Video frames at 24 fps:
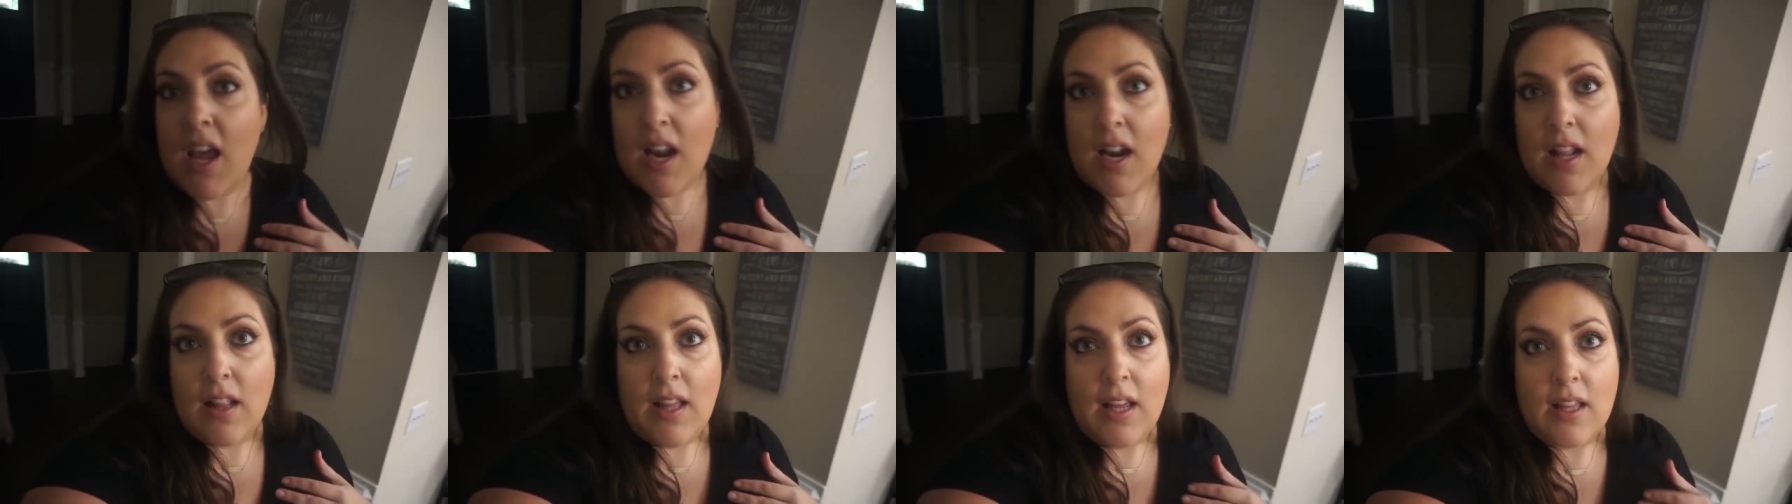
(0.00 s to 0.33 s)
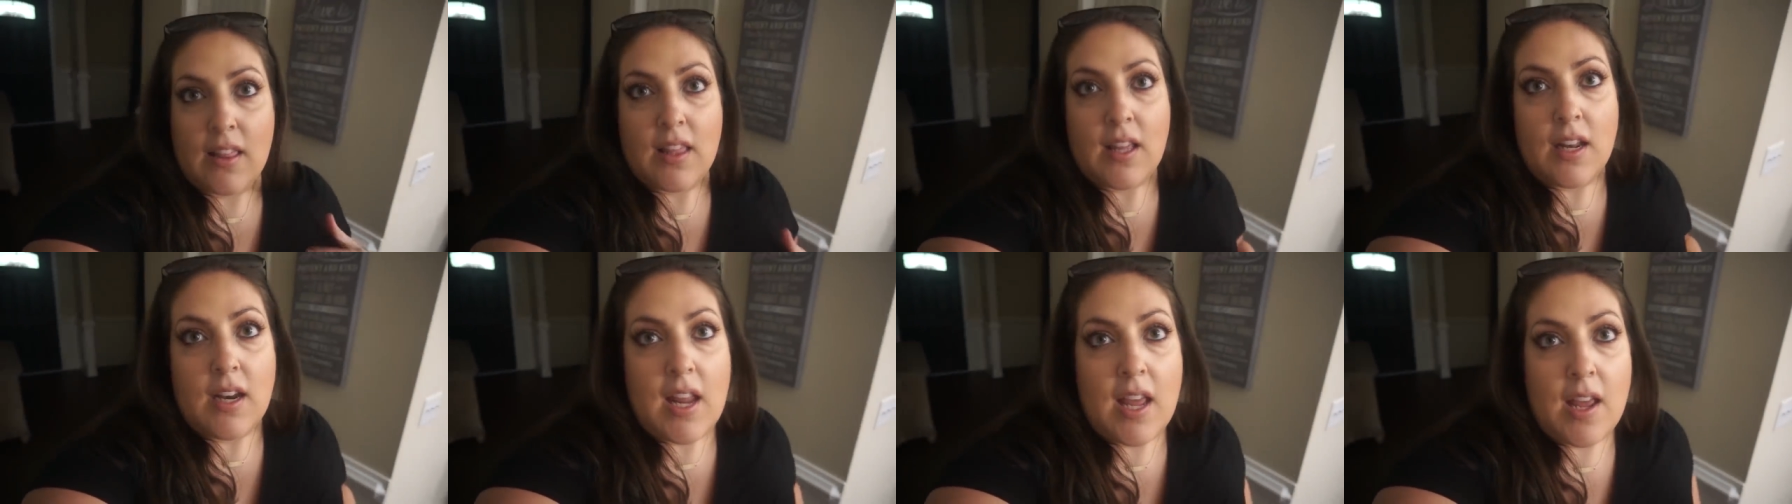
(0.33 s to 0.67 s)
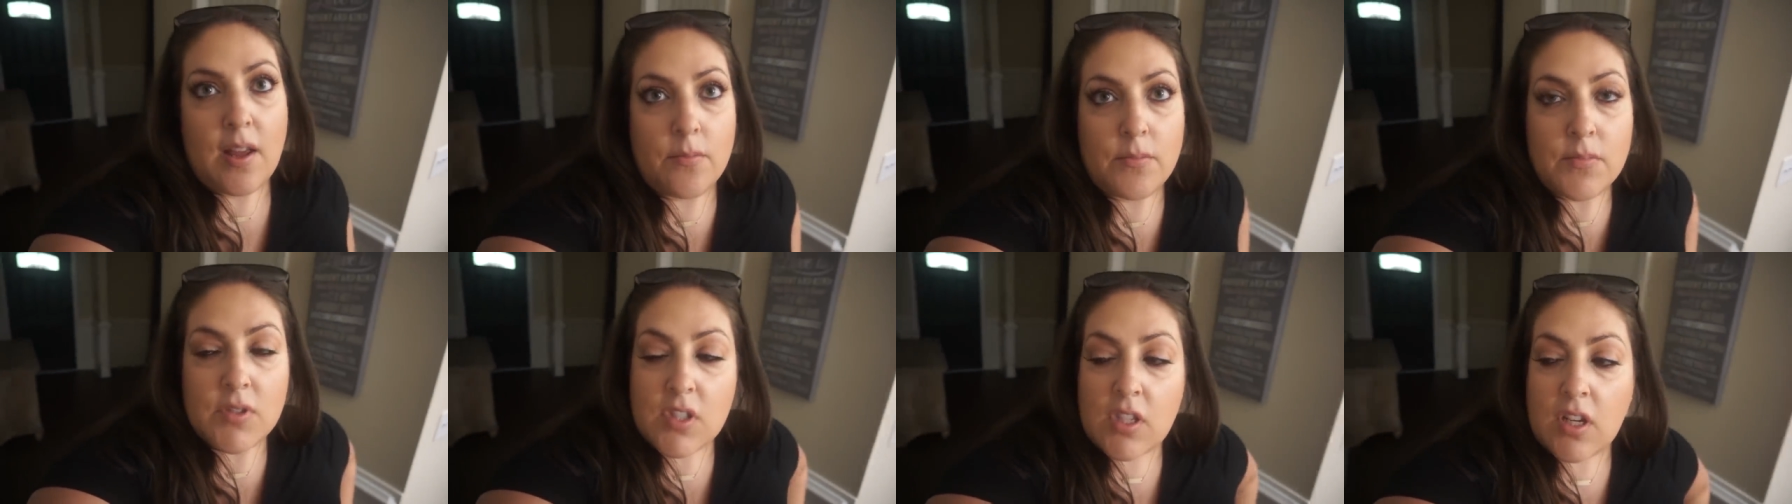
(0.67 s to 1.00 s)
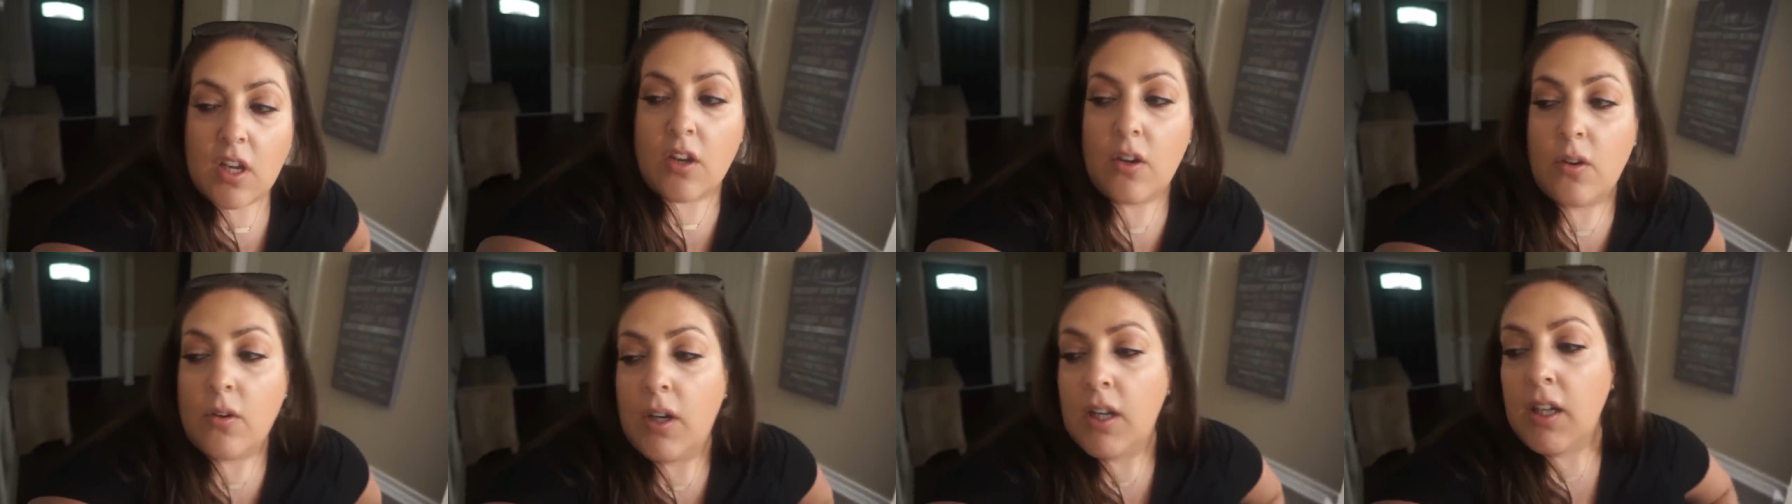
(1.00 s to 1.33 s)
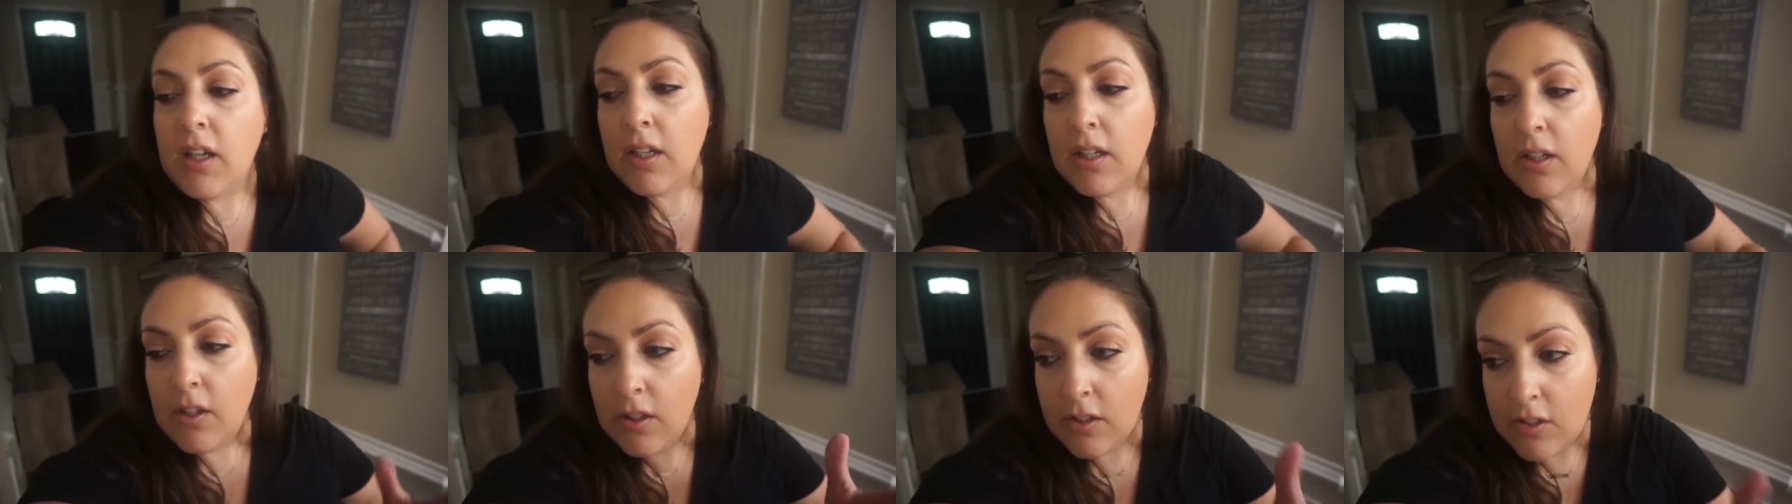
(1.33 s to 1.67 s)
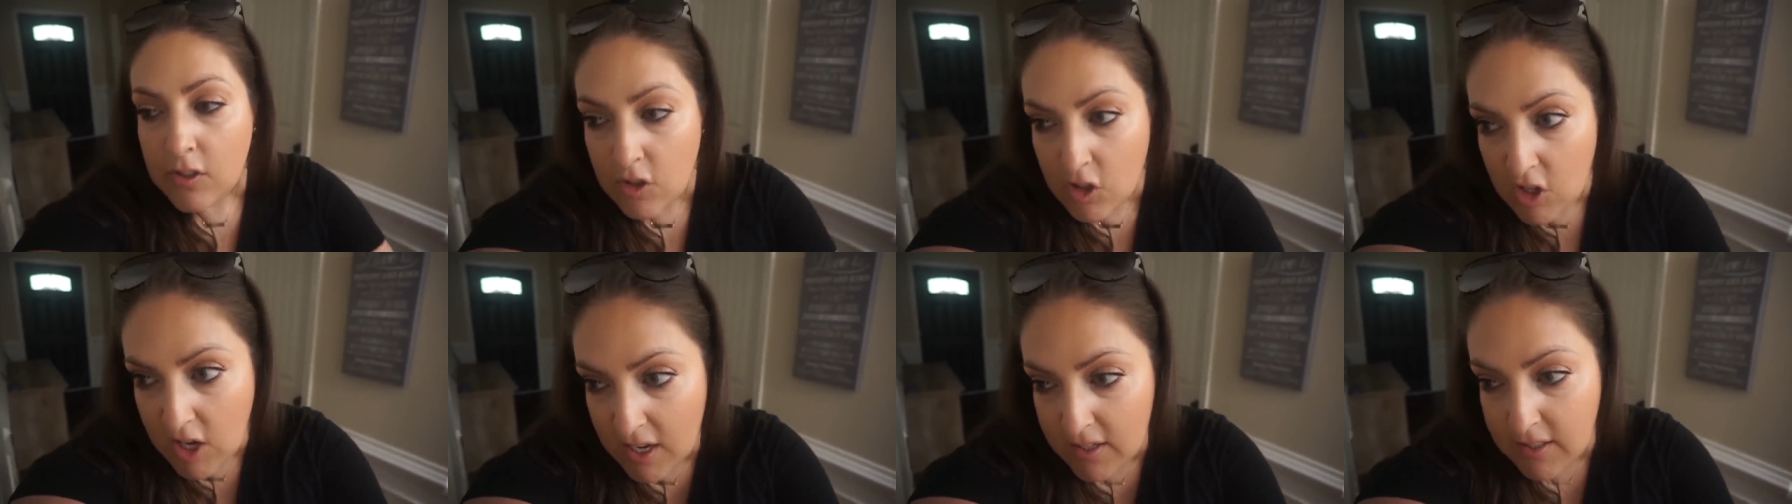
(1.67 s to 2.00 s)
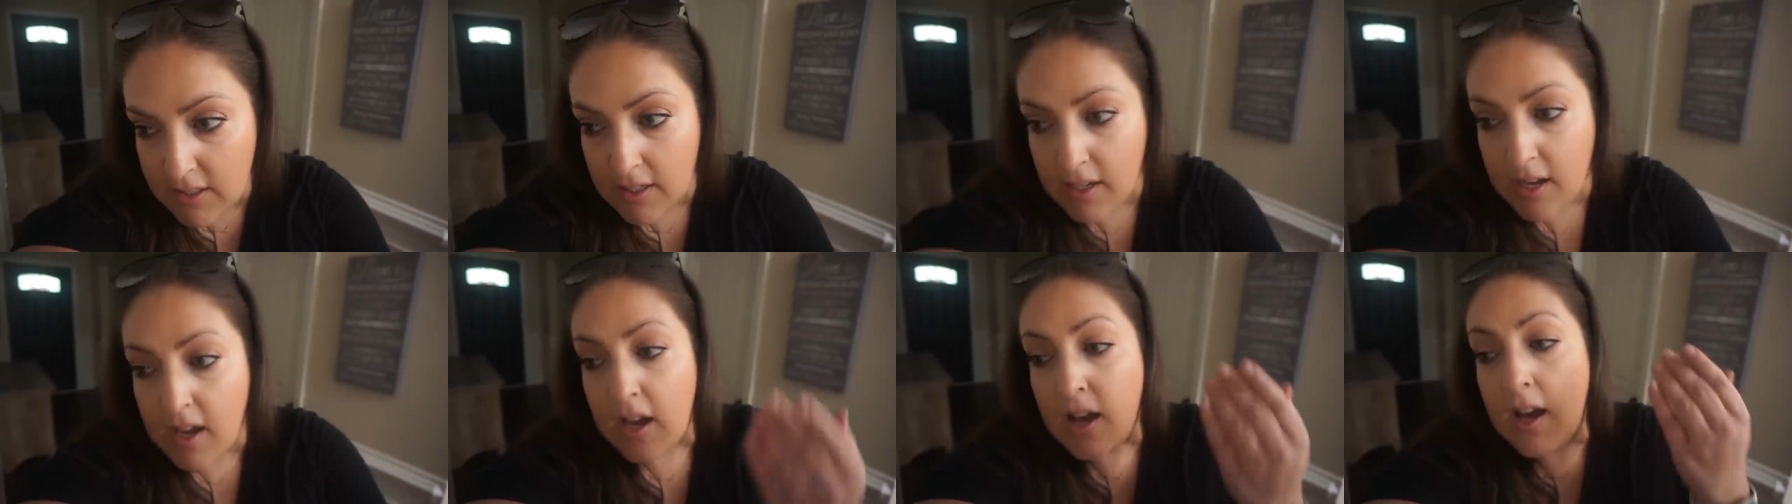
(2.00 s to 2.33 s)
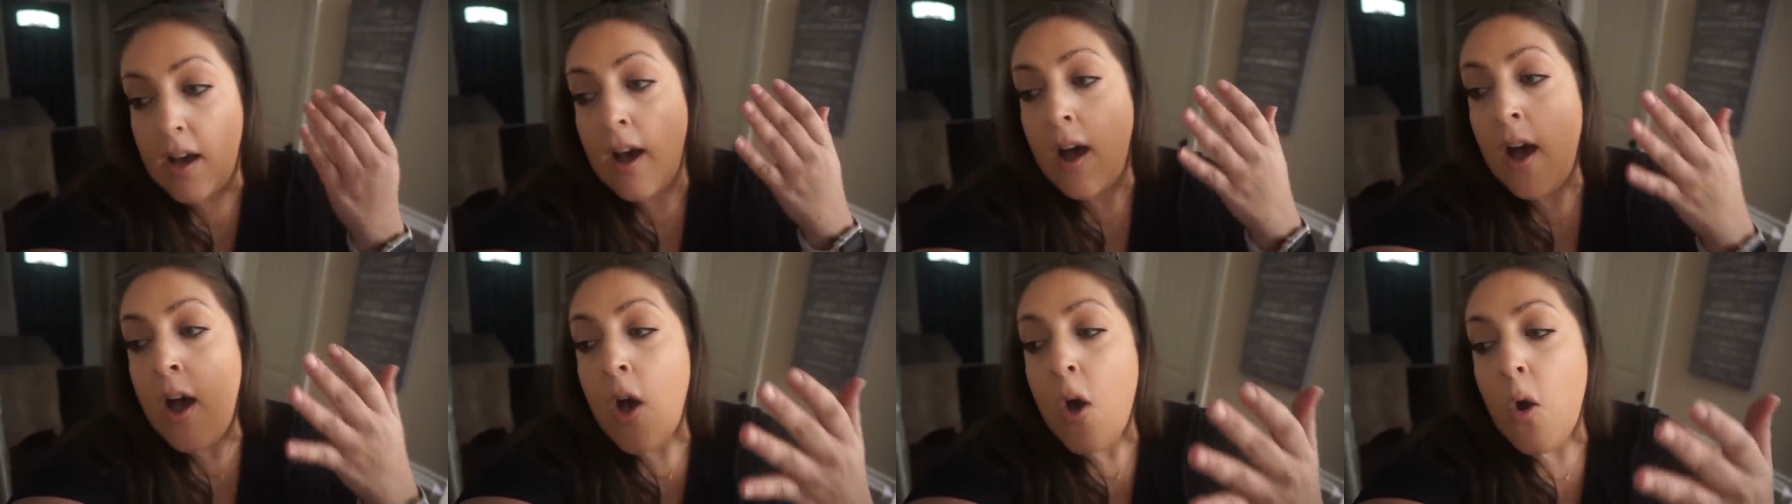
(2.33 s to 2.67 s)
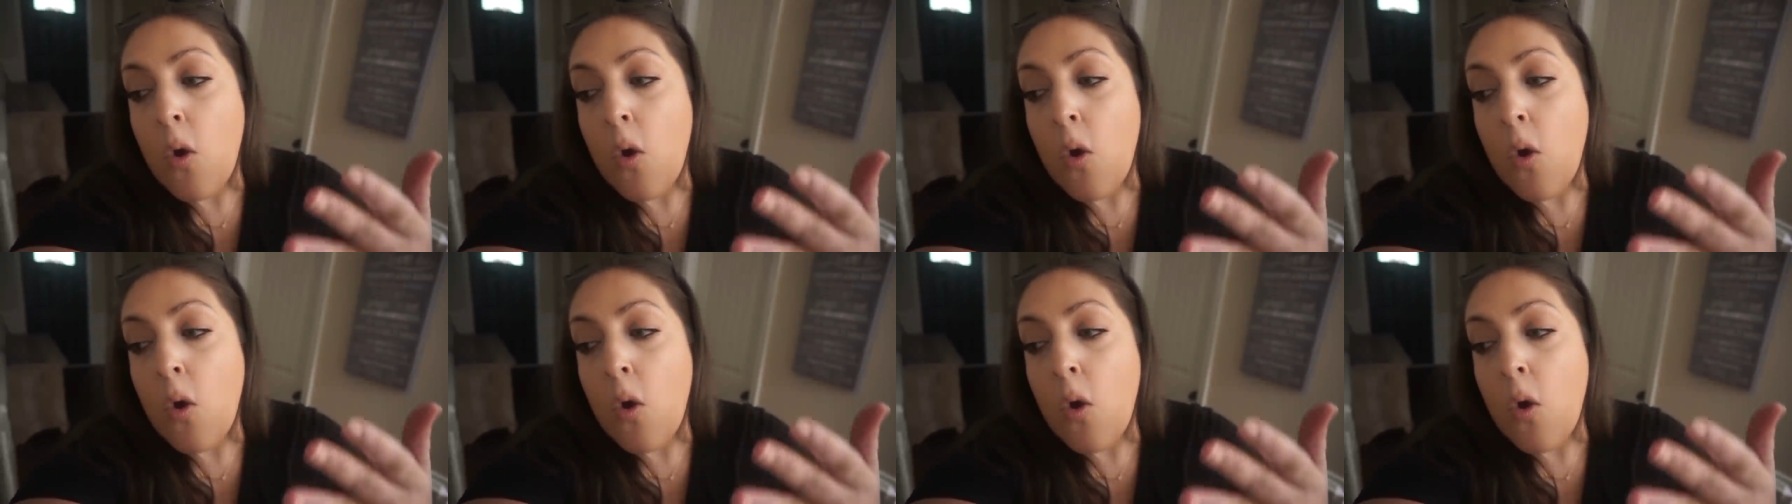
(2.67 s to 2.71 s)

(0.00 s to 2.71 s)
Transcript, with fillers: kind of like that name. So Jessica,